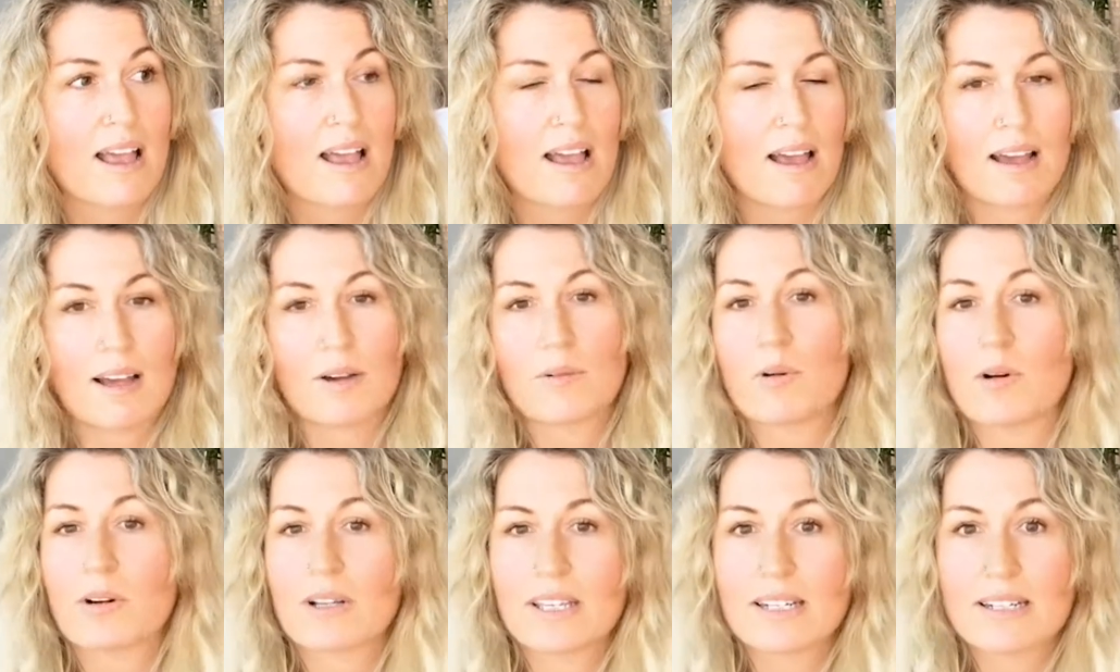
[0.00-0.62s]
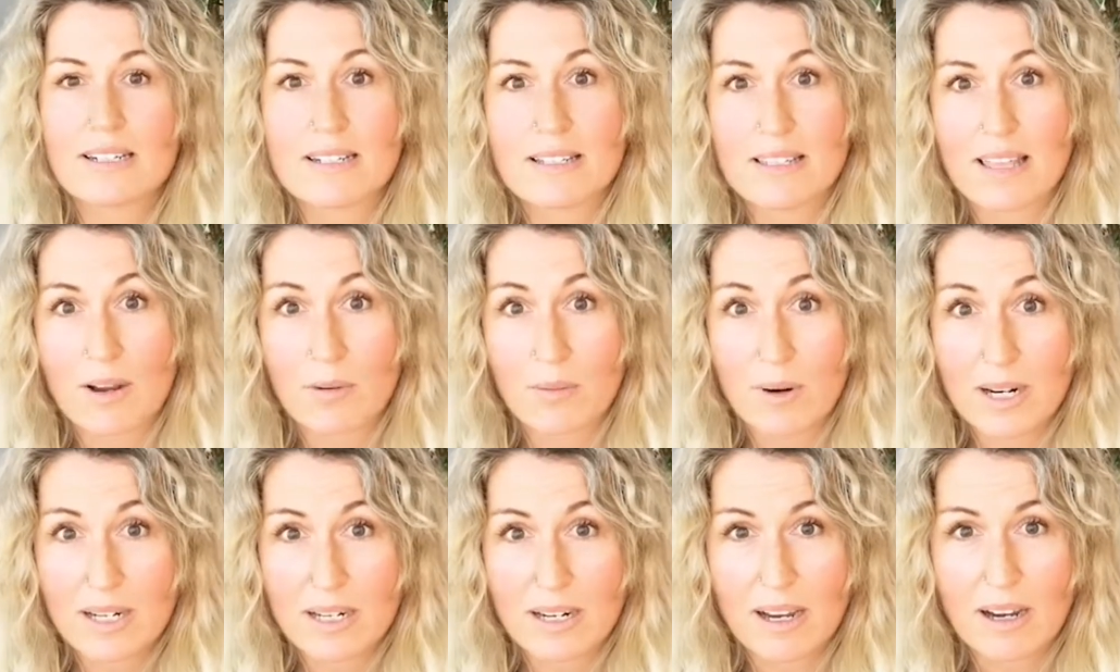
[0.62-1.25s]
I won't get into that
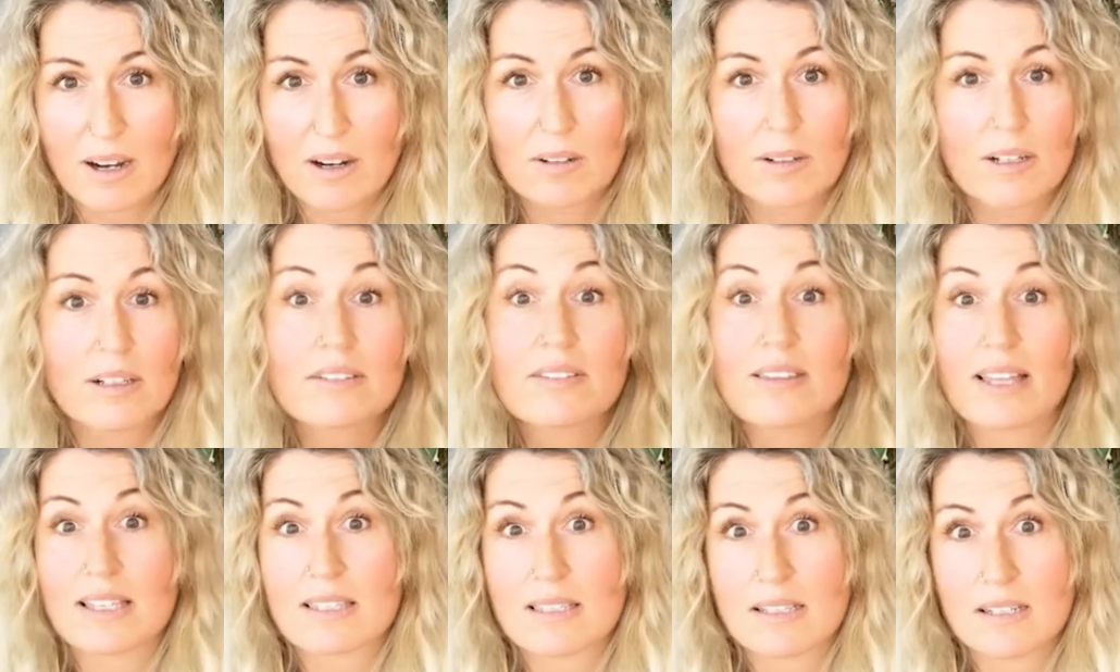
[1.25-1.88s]
right now. That's